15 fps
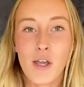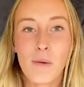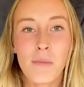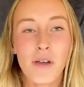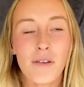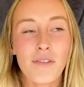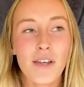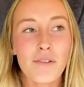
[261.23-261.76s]
My
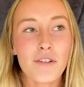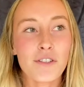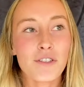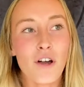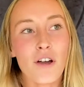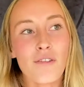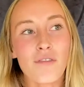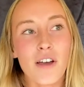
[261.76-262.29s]
favorite
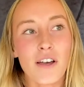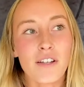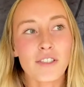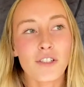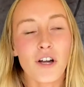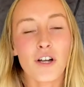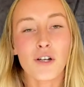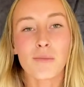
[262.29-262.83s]
Saucon Valley
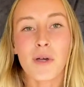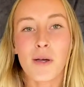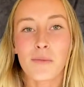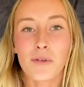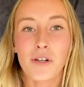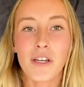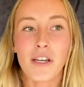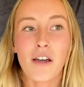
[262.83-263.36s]
soccer
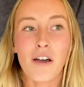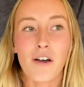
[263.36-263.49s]
memory